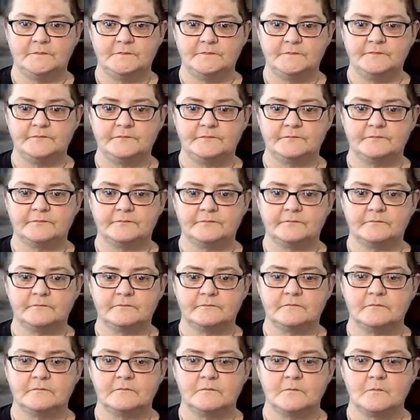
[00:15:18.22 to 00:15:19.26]

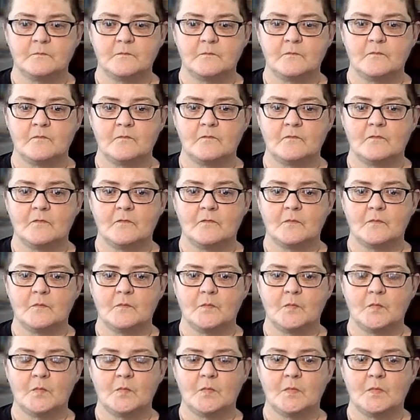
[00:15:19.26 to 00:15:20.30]

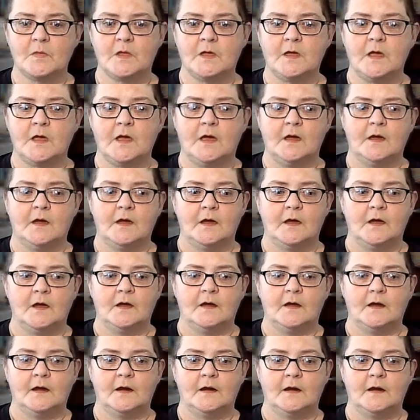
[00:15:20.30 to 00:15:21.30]
Nothing is said.